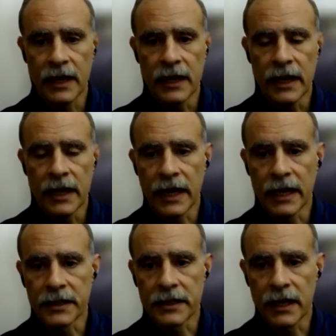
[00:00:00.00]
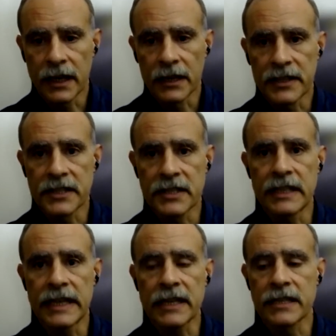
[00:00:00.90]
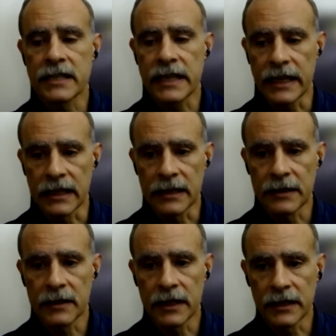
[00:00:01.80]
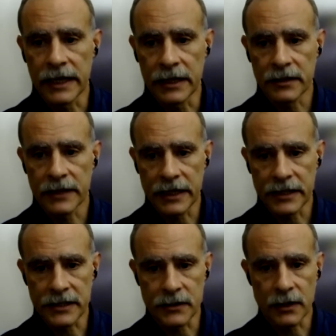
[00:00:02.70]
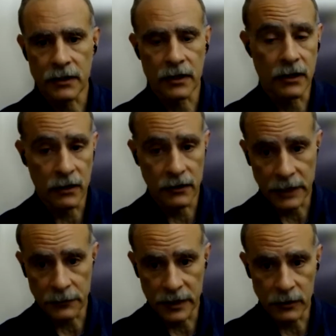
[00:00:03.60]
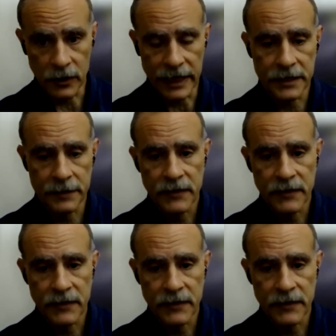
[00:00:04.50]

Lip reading: And this is the next scale that we look at.